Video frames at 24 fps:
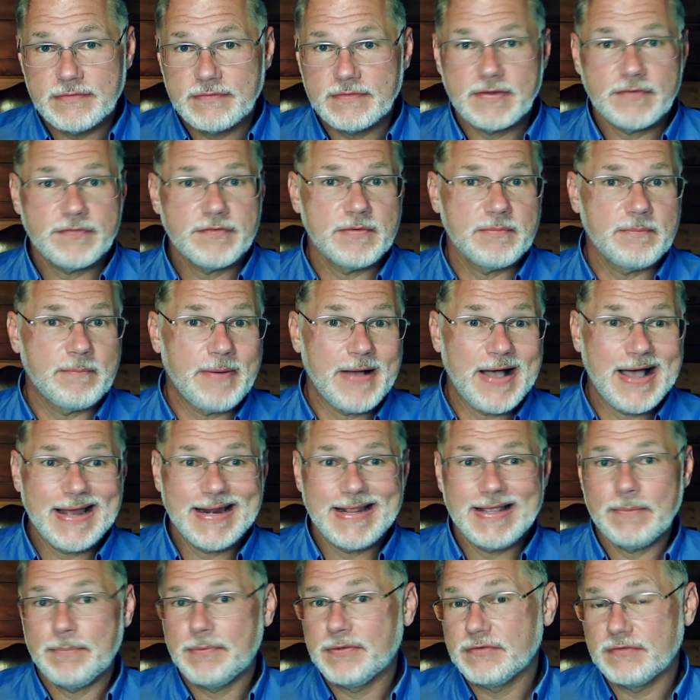different
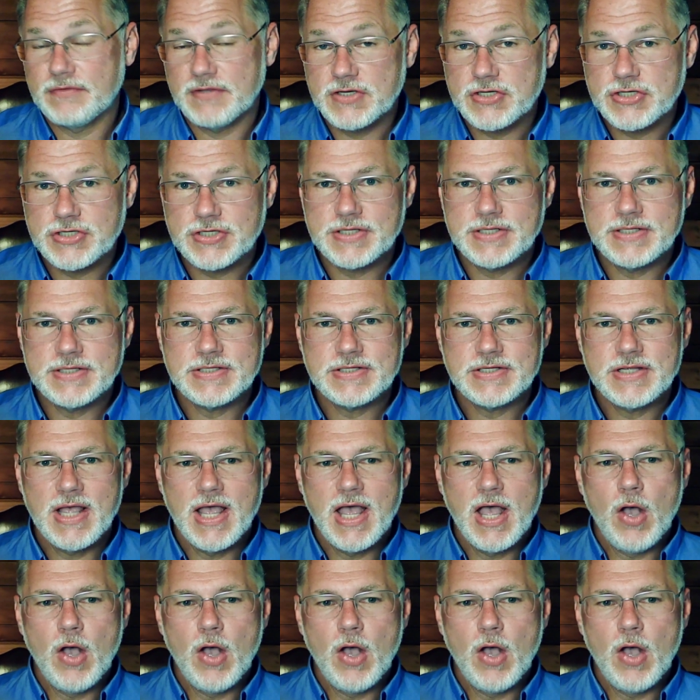body positions,